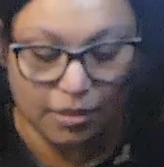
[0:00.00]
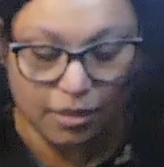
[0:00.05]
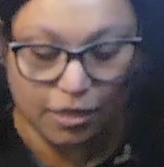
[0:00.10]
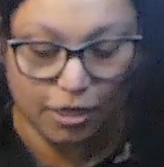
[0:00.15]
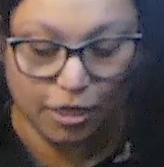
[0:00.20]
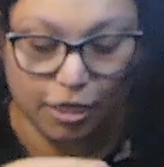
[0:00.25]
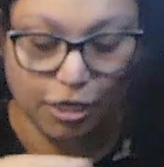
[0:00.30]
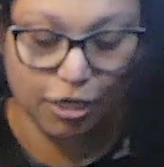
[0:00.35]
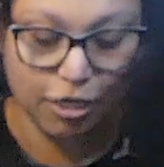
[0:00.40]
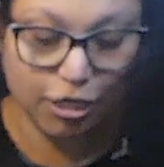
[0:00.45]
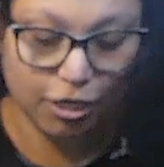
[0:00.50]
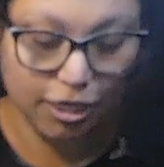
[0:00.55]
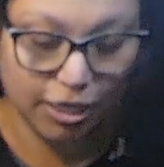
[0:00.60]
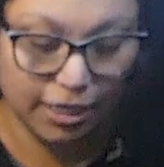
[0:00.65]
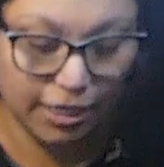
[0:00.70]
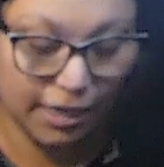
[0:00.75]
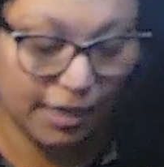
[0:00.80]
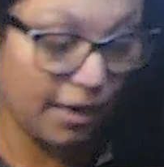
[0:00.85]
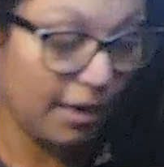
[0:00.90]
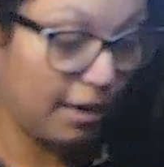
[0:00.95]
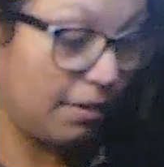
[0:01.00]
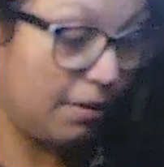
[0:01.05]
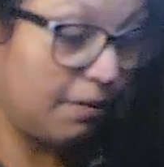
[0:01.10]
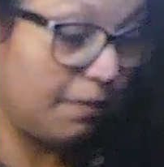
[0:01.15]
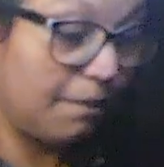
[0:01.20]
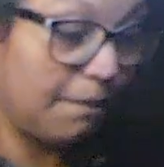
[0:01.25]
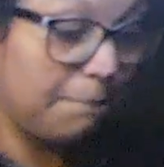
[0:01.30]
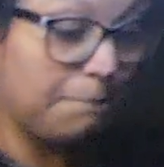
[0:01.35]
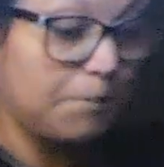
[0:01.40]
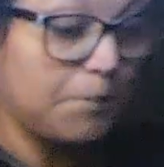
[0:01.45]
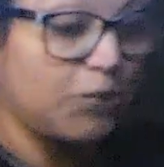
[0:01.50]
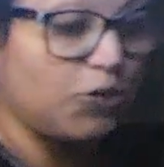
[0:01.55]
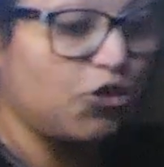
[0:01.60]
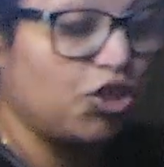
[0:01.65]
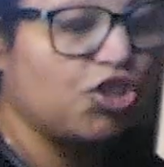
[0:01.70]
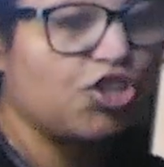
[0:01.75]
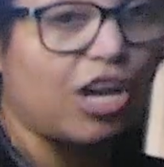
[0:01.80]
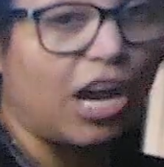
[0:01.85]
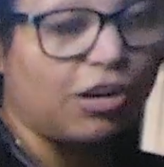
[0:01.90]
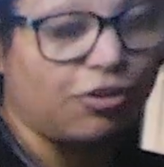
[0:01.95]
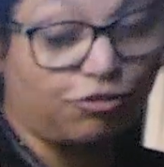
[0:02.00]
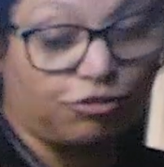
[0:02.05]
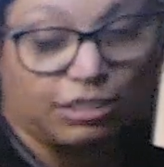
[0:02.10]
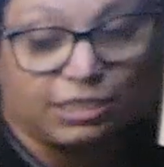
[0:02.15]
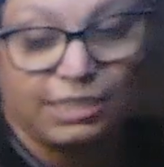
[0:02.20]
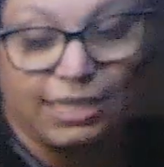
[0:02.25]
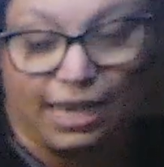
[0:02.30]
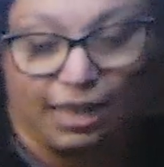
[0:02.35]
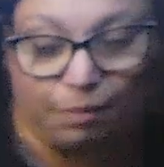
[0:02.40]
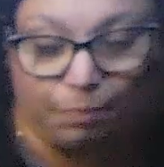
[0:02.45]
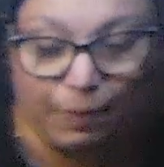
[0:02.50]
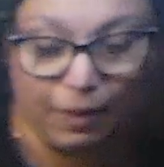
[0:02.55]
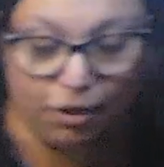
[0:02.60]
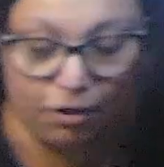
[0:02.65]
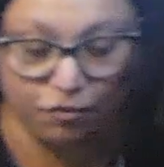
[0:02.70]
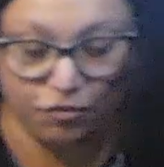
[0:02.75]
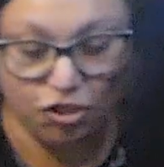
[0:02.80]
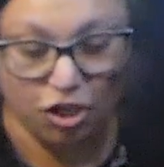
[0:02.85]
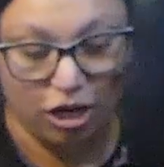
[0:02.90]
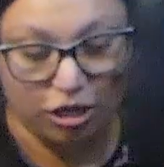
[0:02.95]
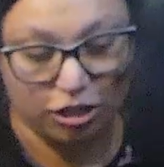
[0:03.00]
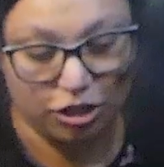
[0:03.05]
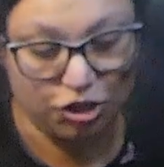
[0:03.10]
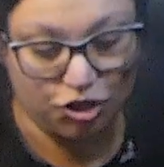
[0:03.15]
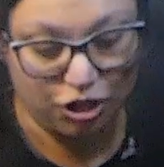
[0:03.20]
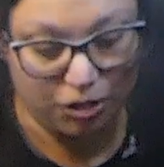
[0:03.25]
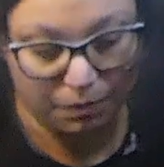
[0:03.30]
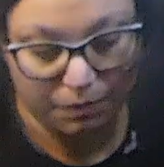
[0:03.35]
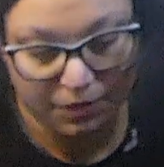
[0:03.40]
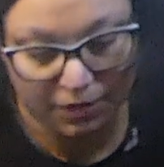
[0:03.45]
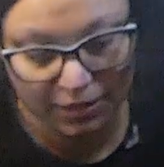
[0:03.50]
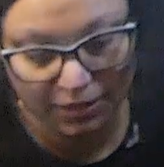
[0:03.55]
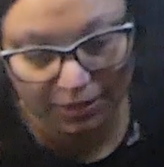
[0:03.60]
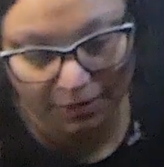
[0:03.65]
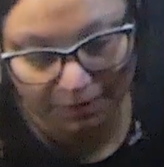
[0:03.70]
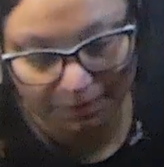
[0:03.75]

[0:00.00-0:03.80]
A good generous helping of chocolate chips,